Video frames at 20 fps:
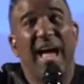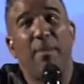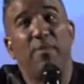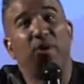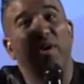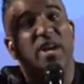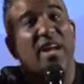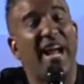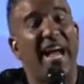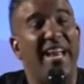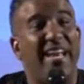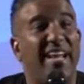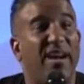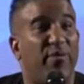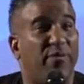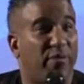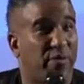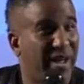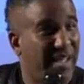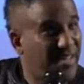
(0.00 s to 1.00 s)
I'm looking at
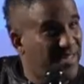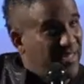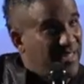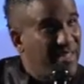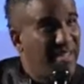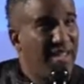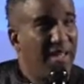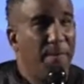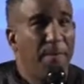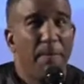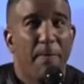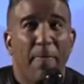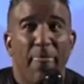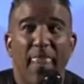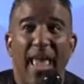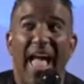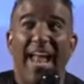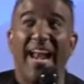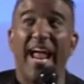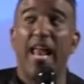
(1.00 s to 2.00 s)
their friends.
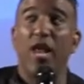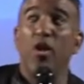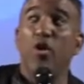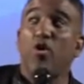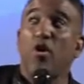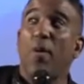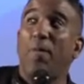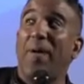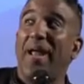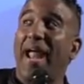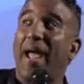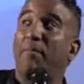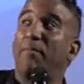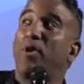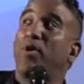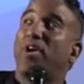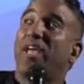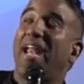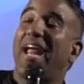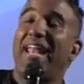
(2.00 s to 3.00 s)
And I look up and I'm
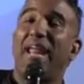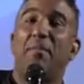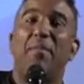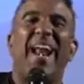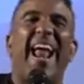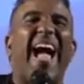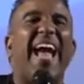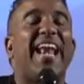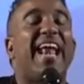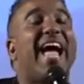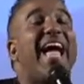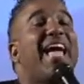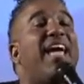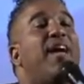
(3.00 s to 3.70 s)
looking at them, and